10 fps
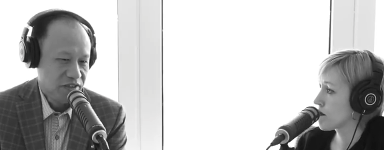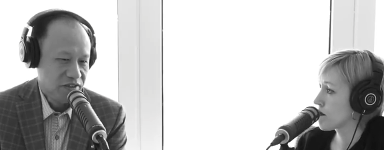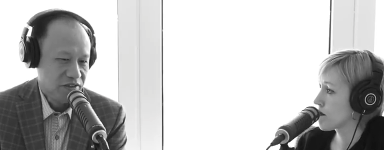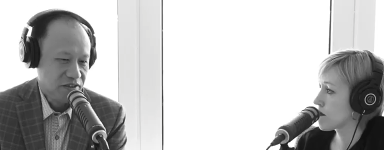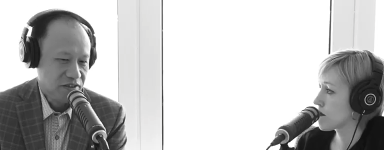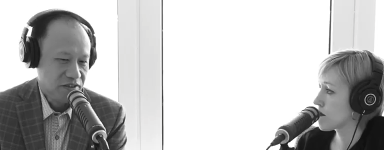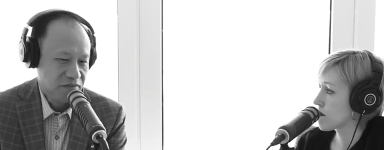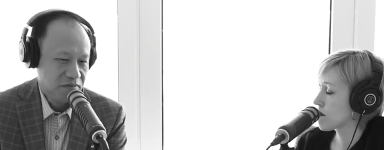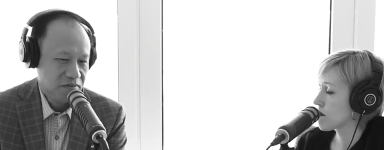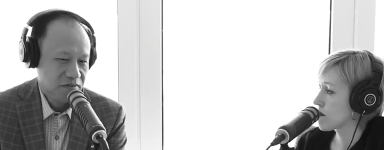Speaker 1: is
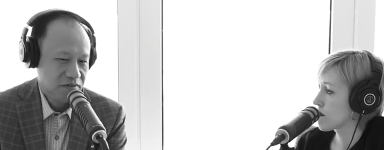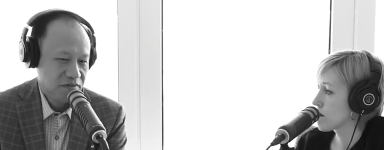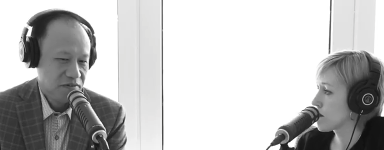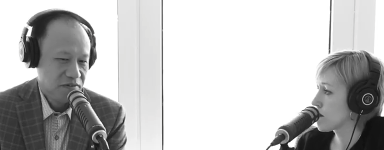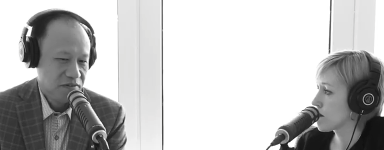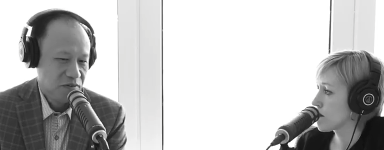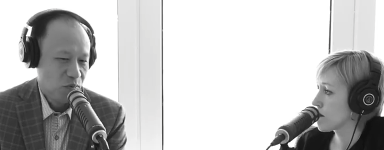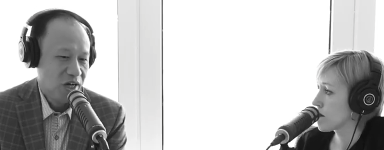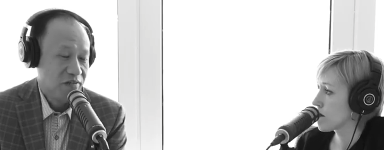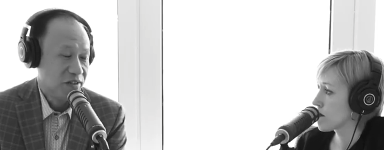the
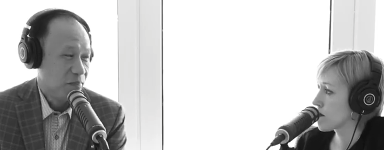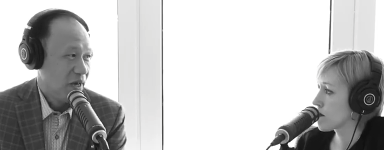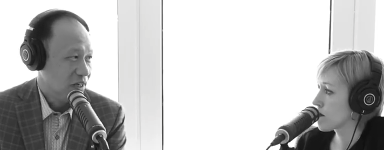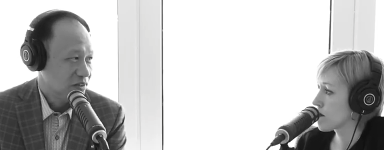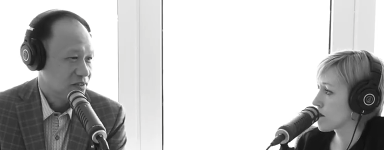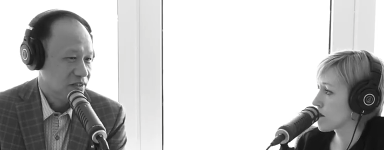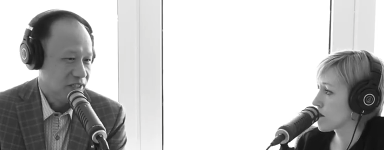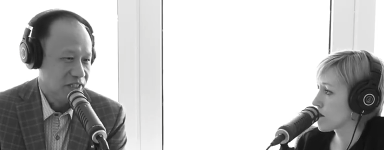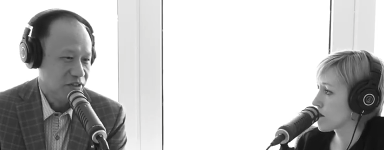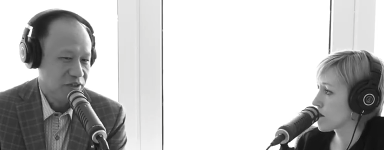one of the best
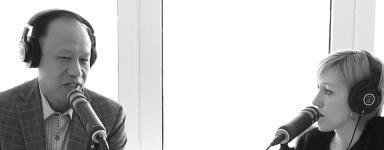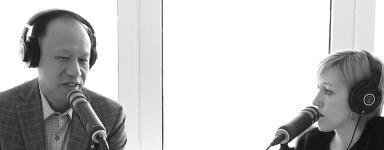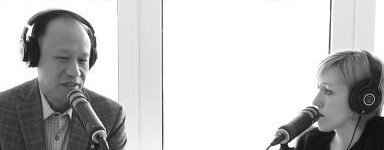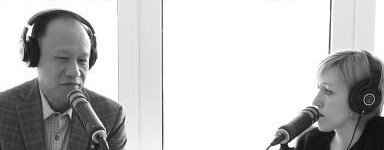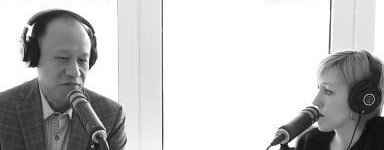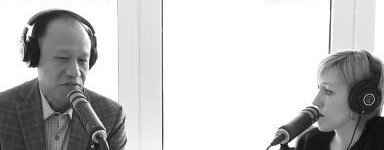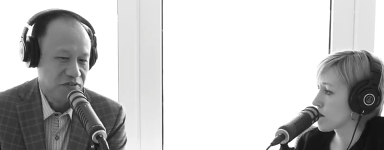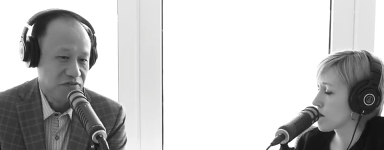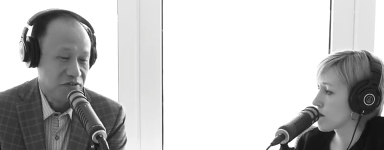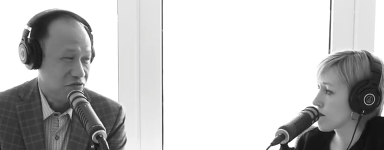area, I think,
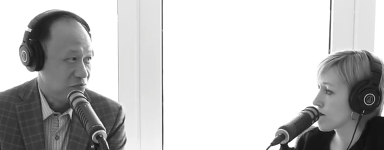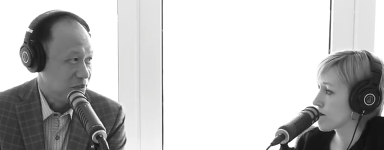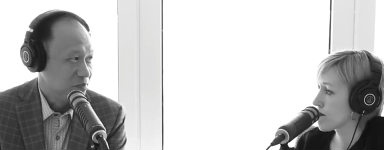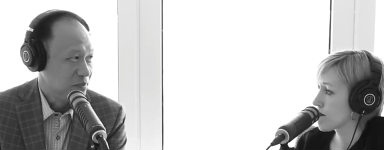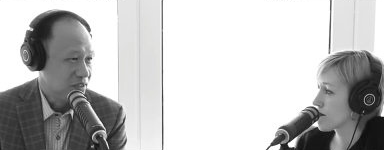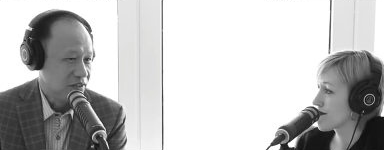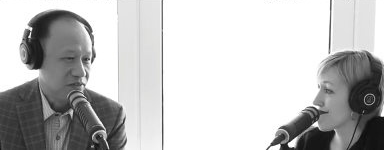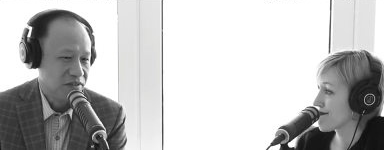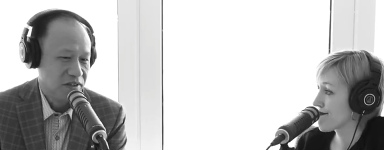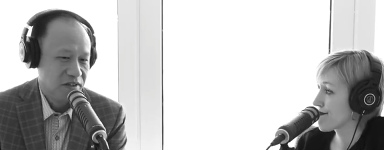for women,
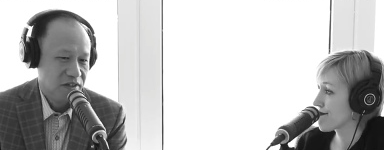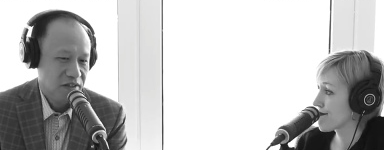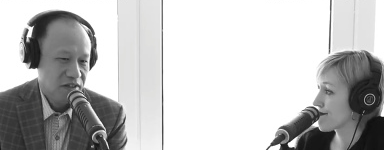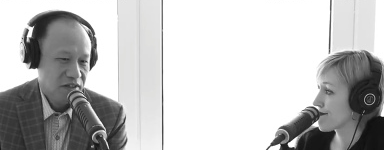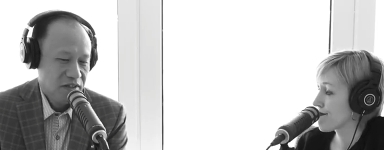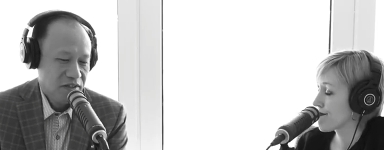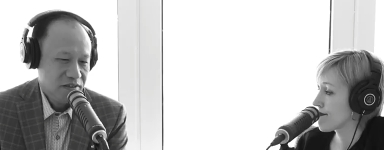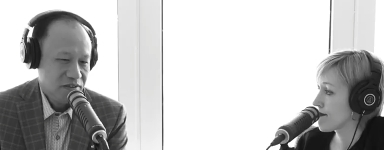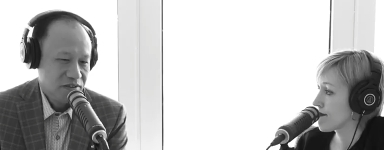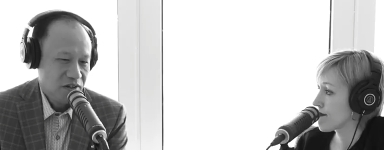because
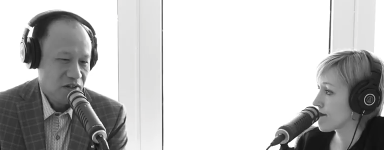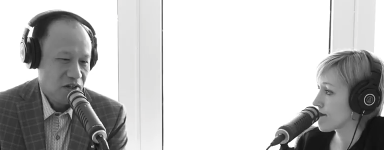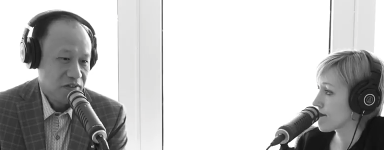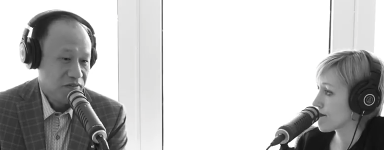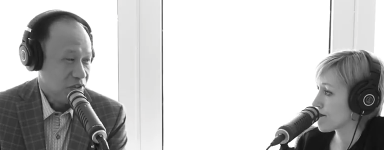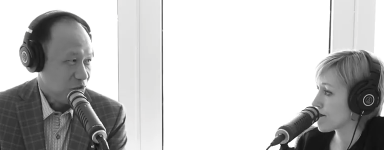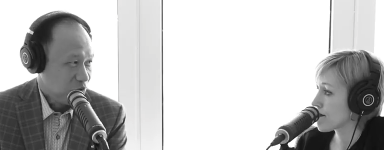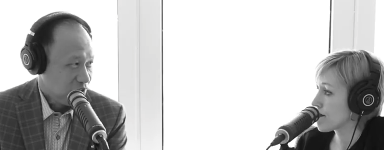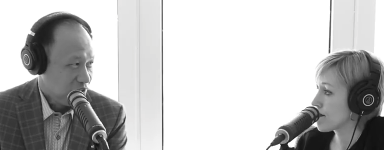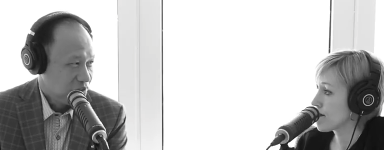there's a lot of new
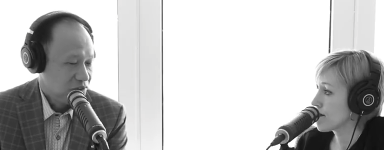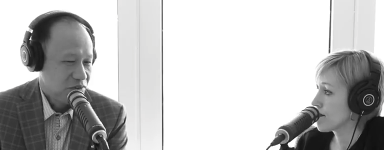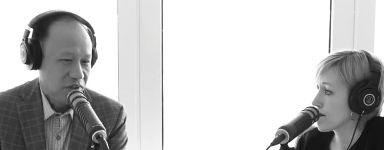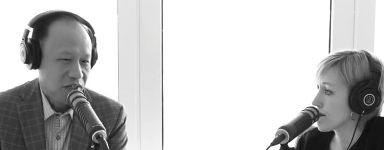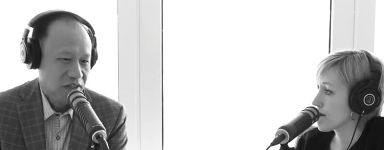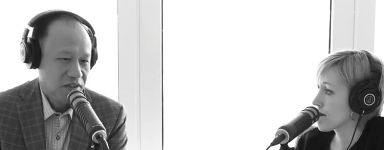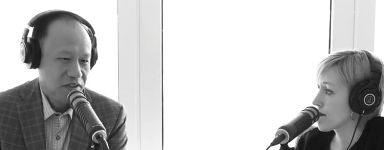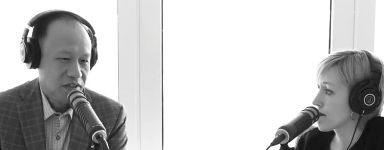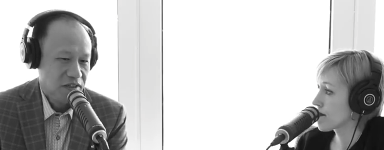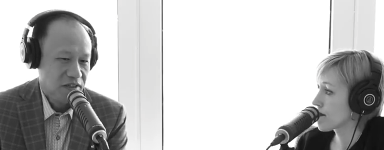things to learn,
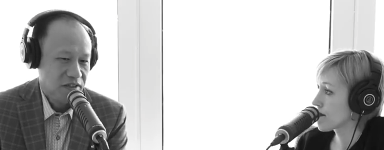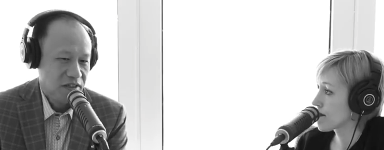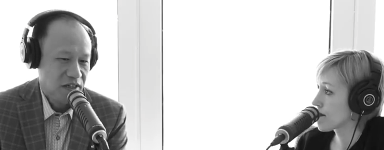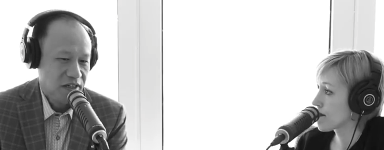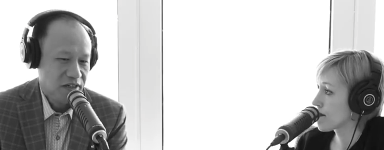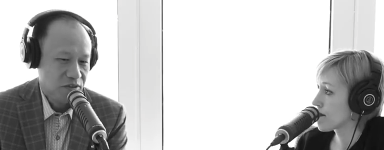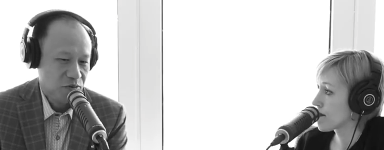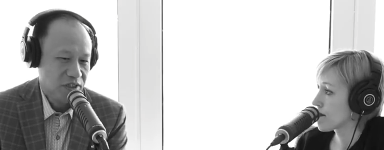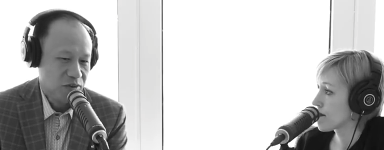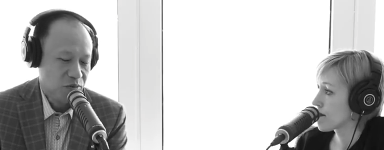and I
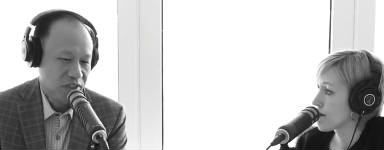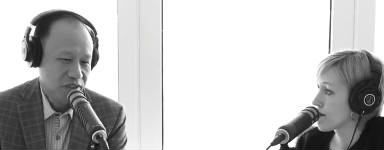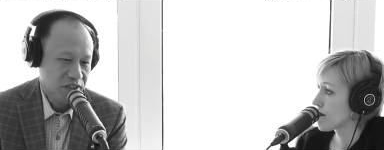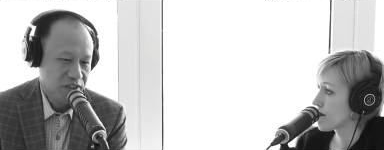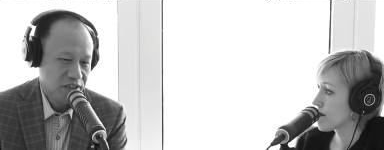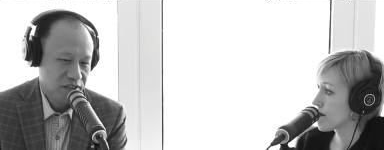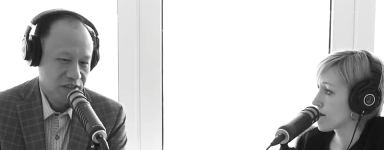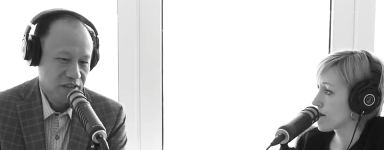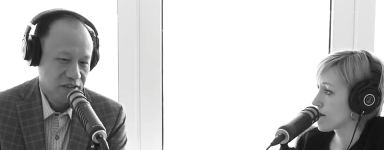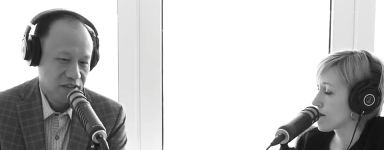totally agree there
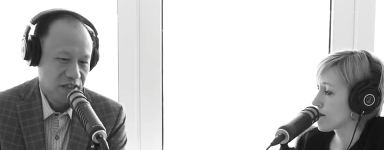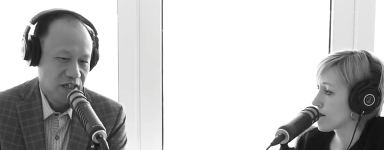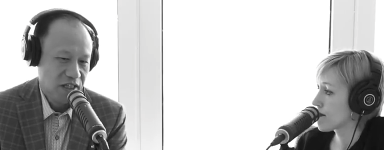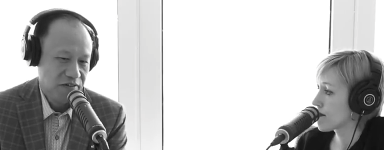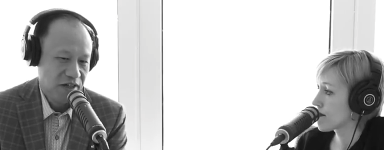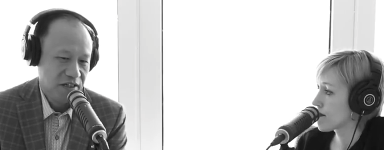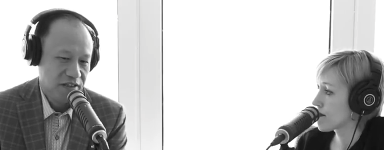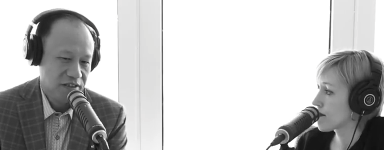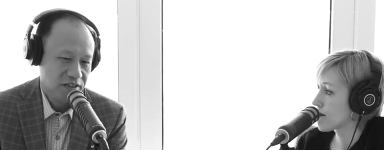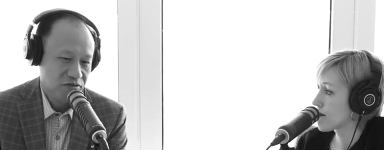is a kind of
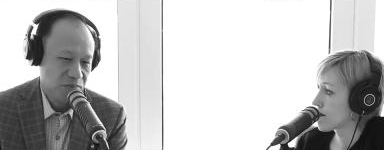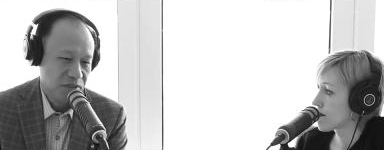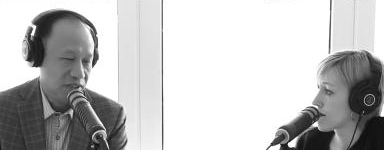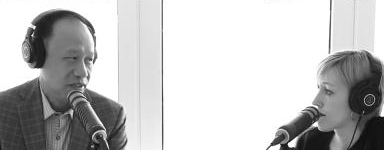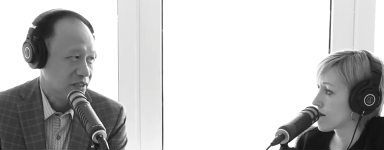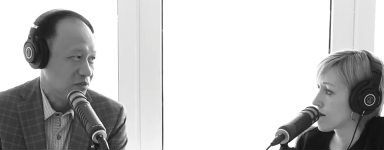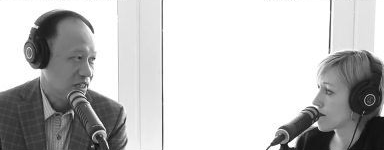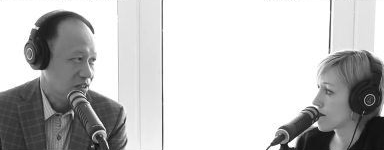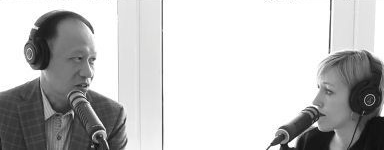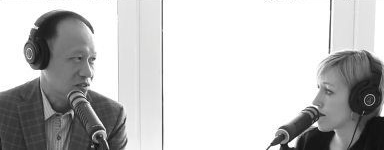underrepresented
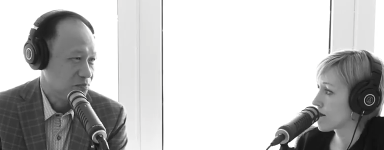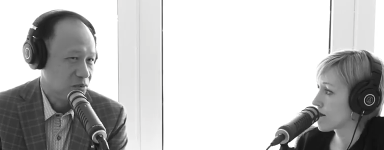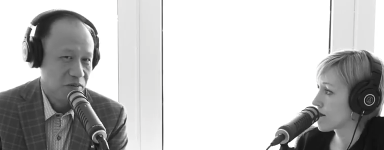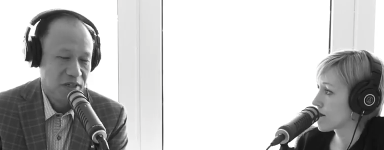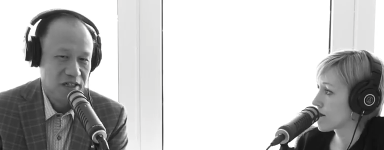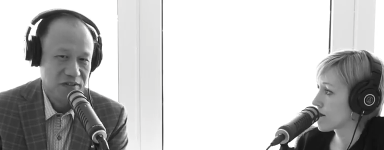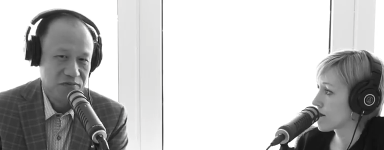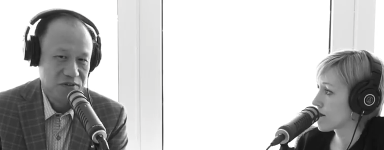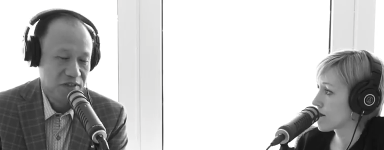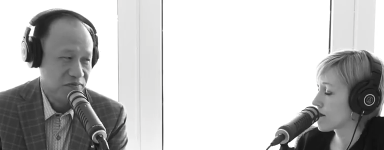right now. It's probably only
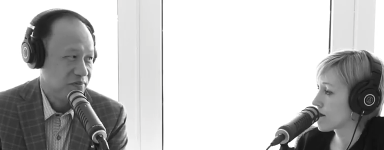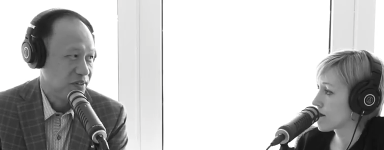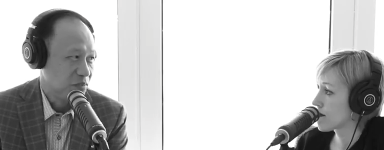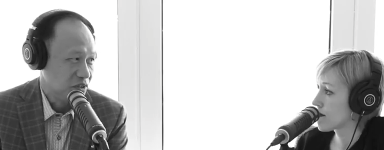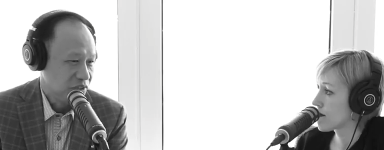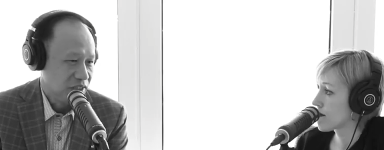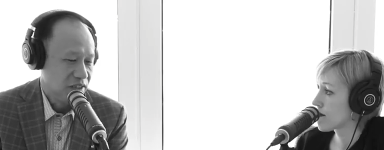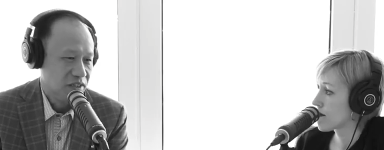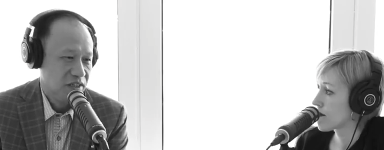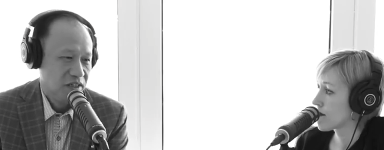
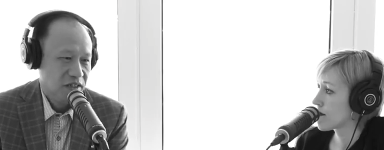14–15%